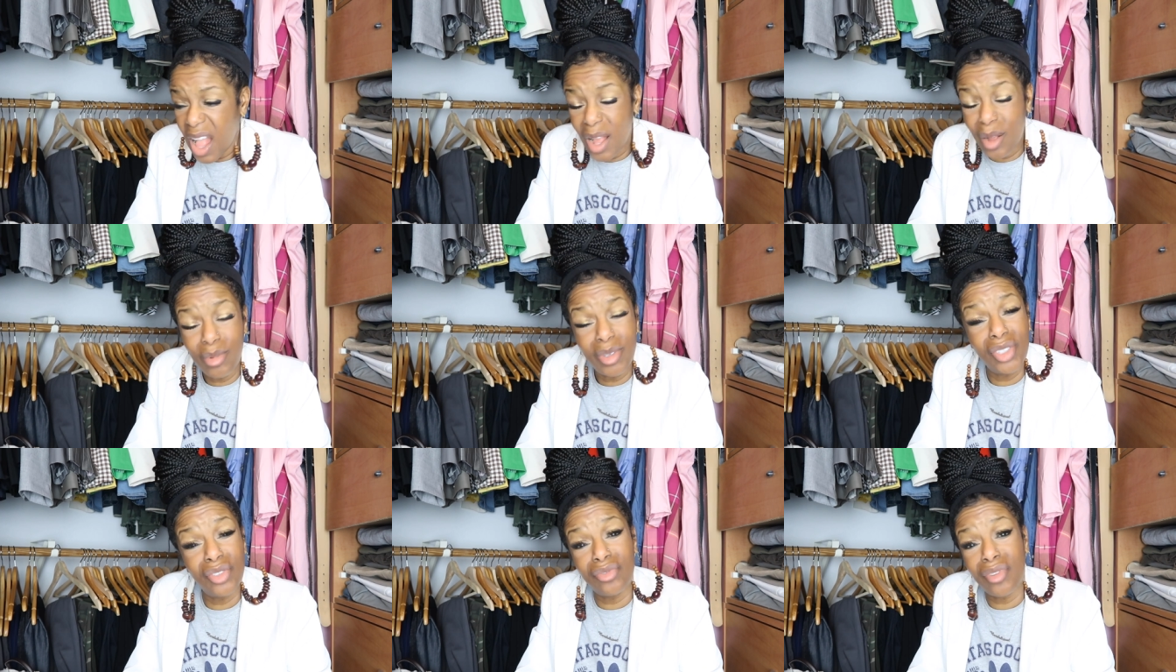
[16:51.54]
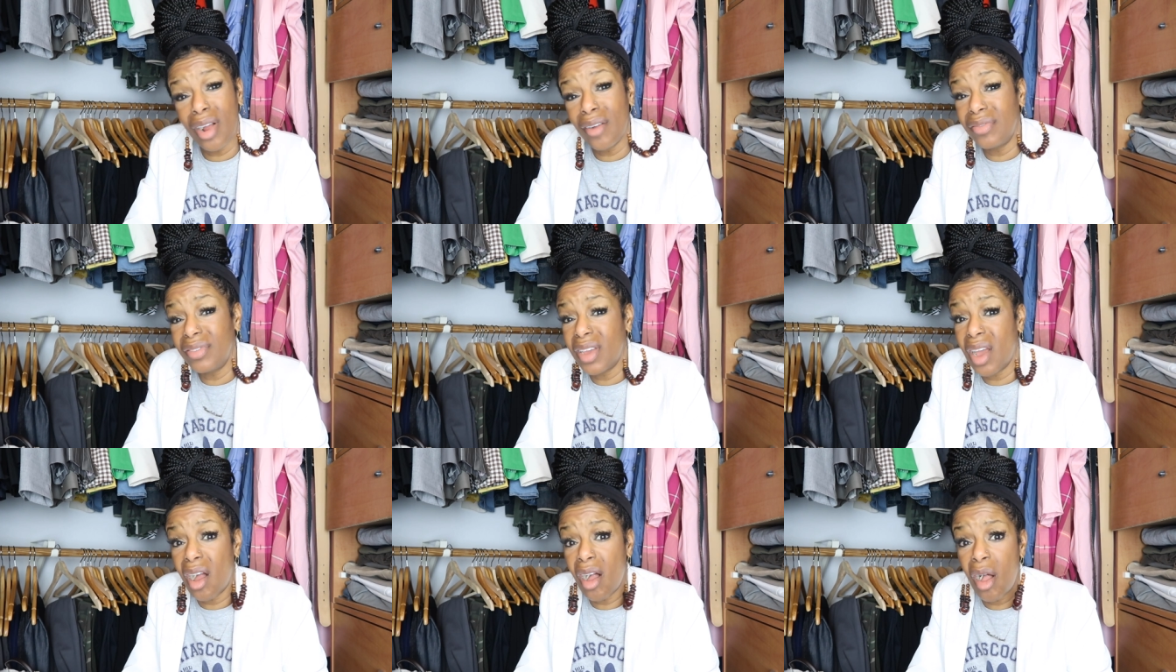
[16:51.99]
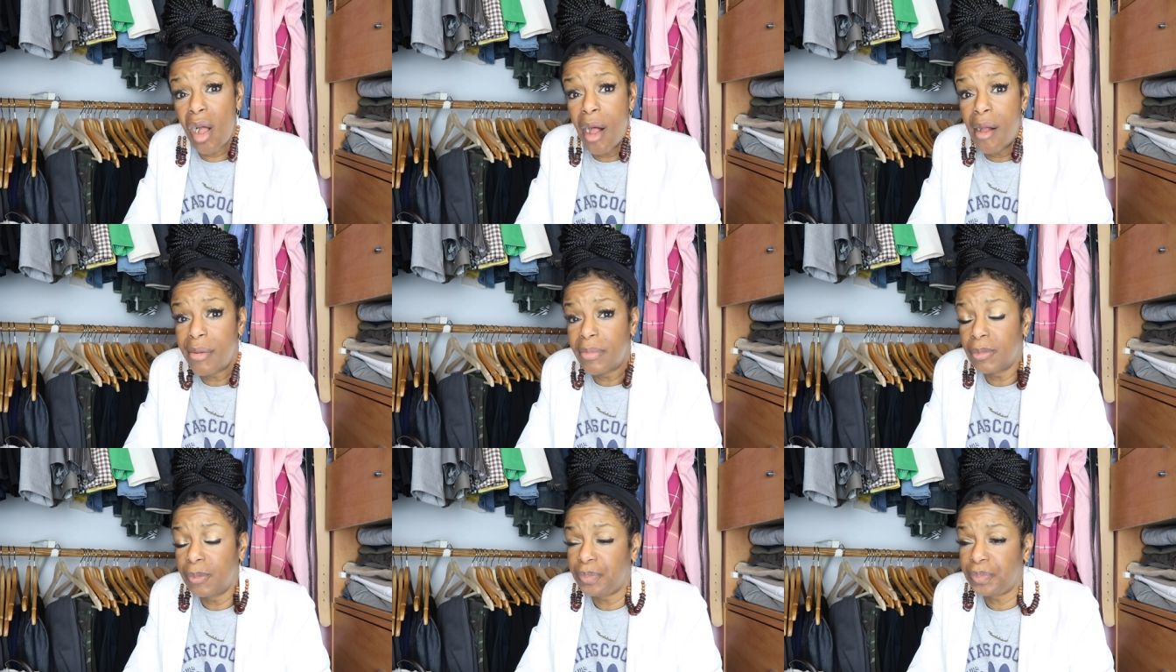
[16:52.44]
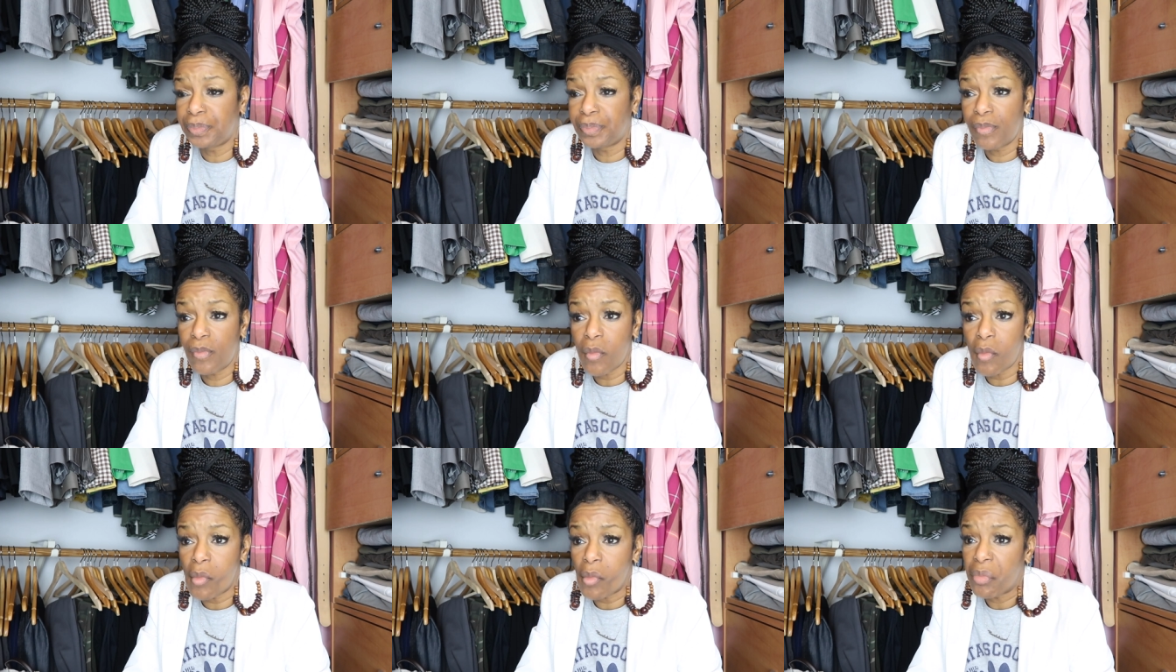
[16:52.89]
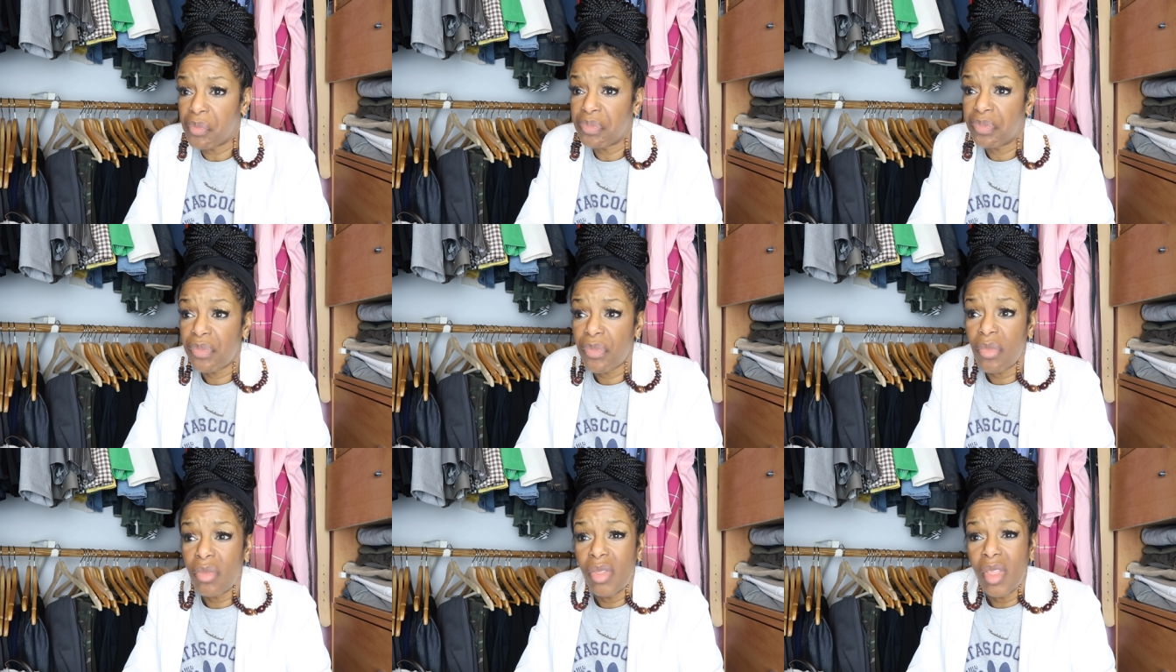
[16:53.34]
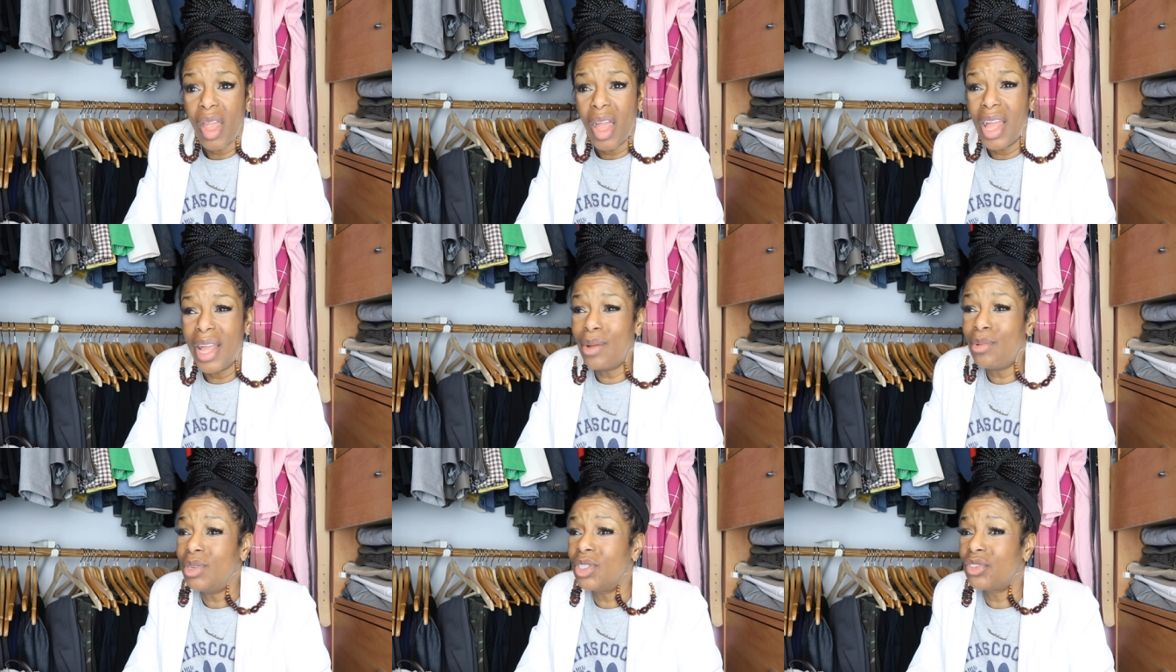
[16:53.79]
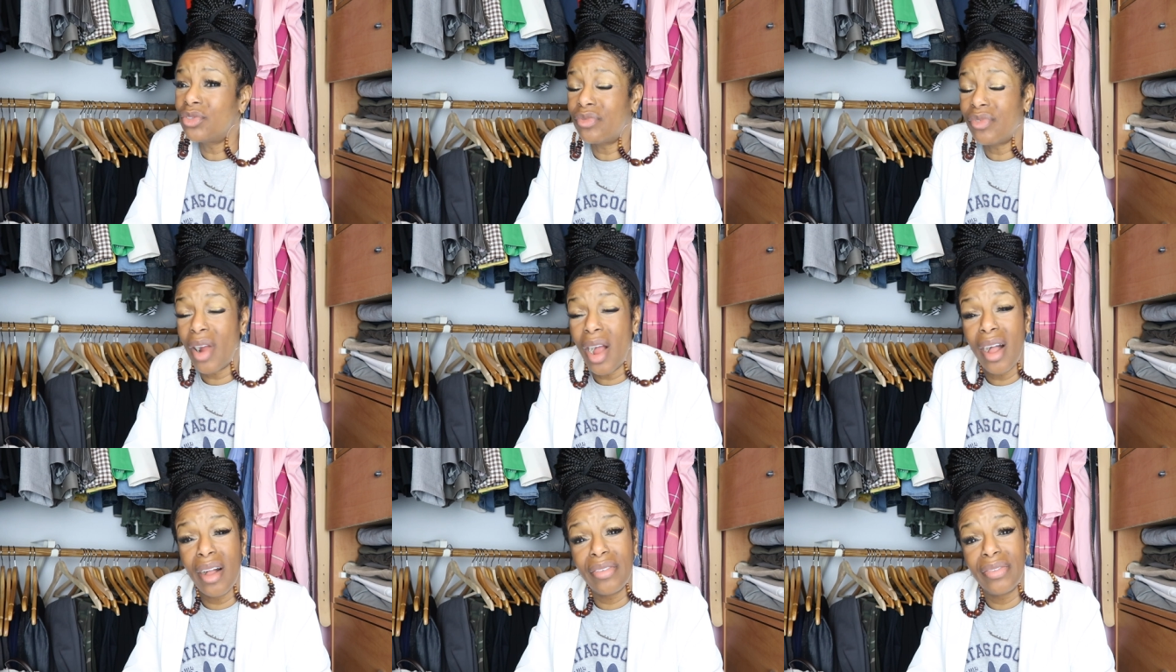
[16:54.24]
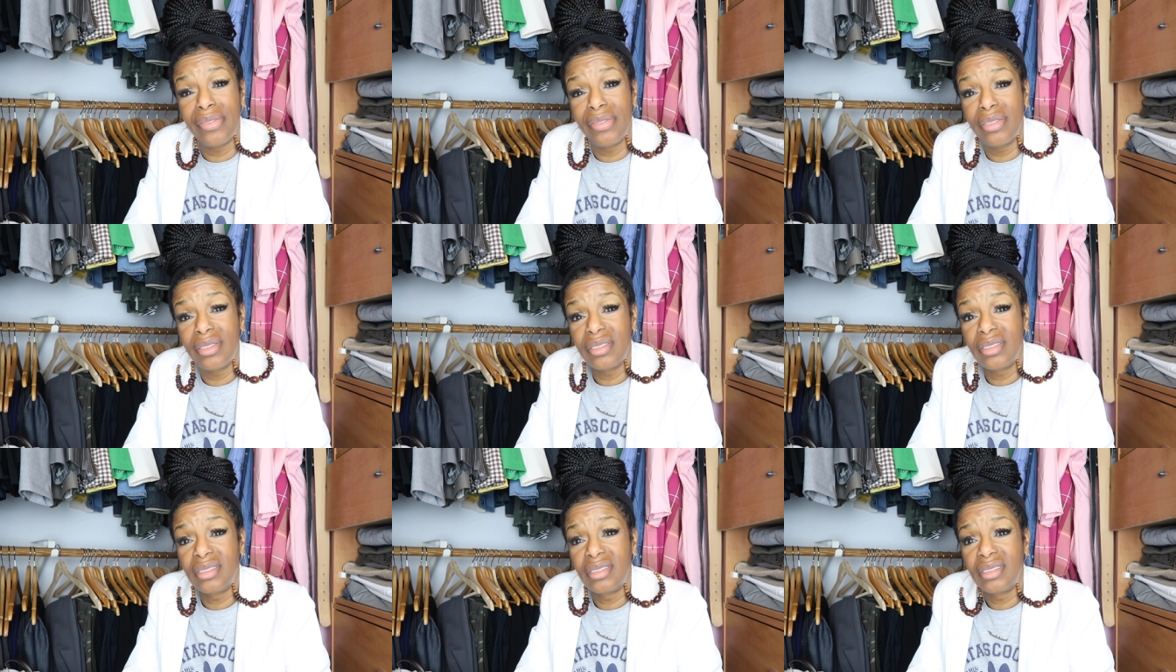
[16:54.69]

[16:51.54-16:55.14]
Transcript: It was rough, y'all. It was rough.